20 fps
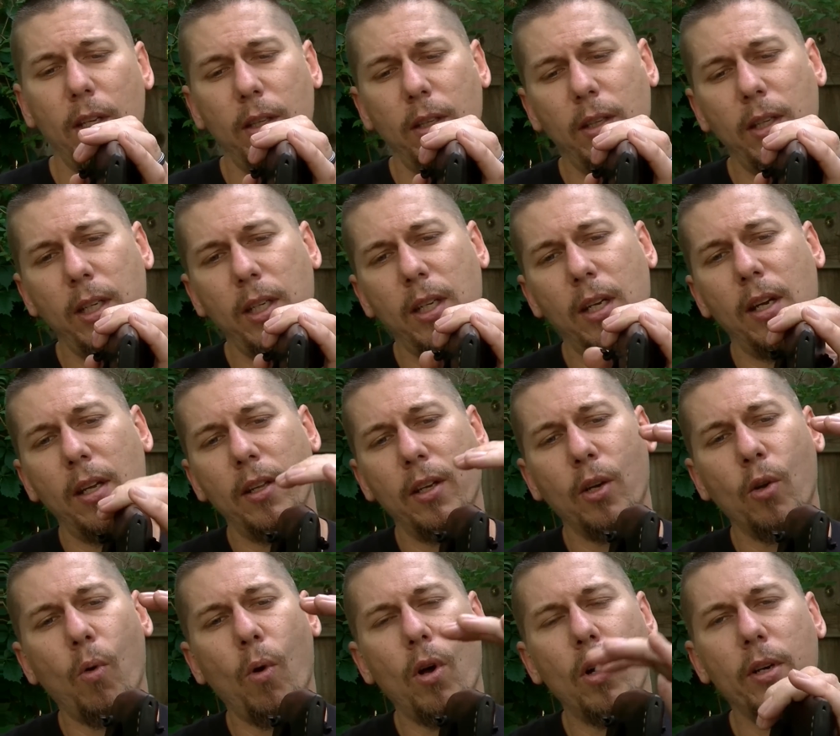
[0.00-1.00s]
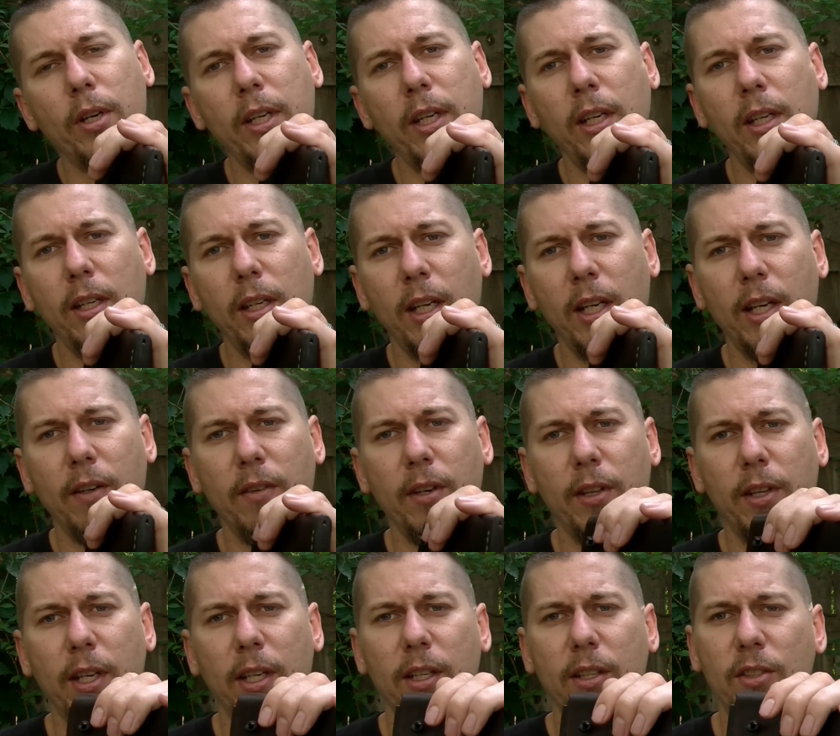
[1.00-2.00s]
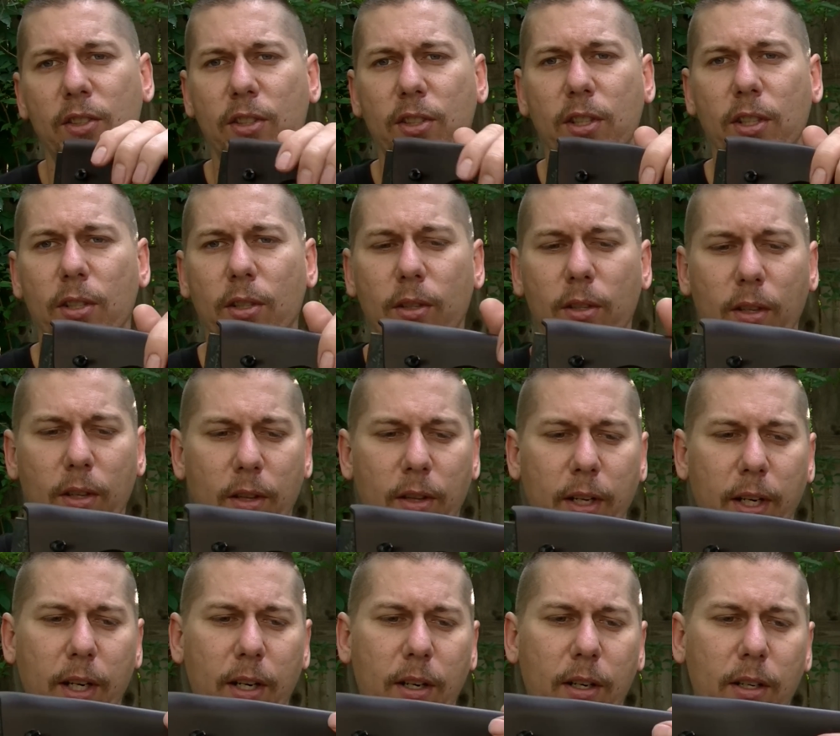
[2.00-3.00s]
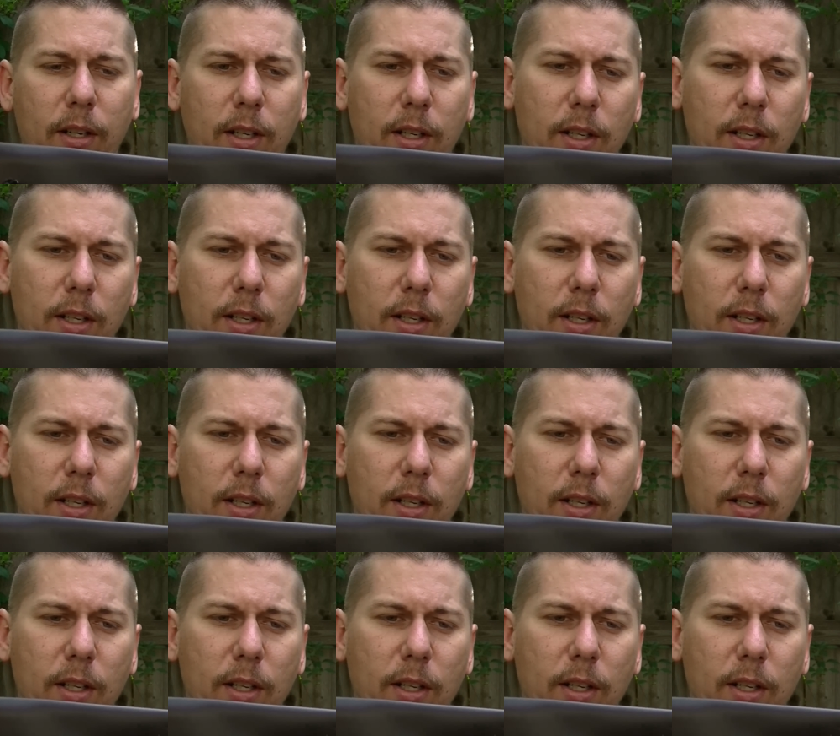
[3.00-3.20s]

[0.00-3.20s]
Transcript: the uh, the quality and everything is still there,